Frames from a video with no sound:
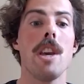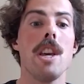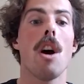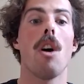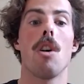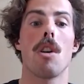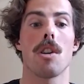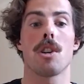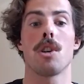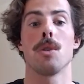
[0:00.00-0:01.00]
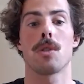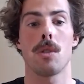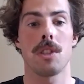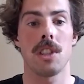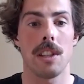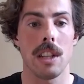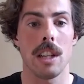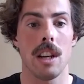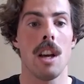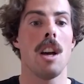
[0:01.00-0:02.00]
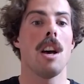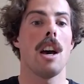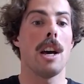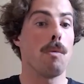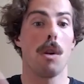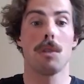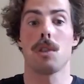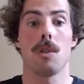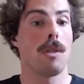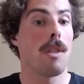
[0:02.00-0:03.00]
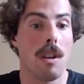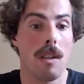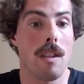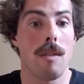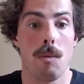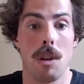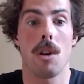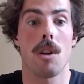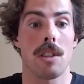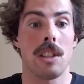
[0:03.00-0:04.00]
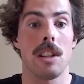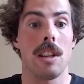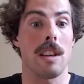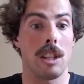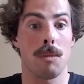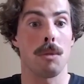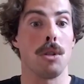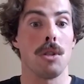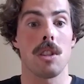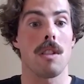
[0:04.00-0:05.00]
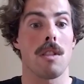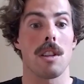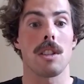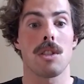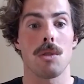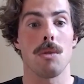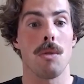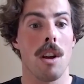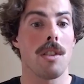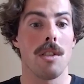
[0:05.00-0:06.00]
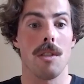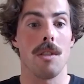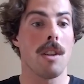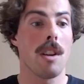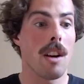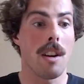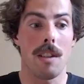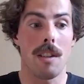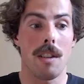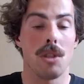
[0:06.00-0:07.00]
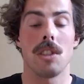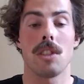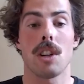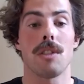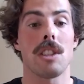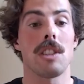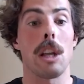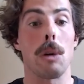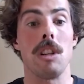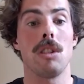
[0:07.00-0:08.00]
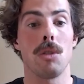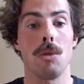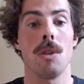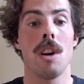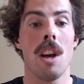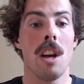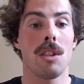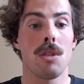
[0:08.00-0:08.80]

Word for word: we are a coastal city, and we also we are a city that is producing things to you know uh, goods and services that we need to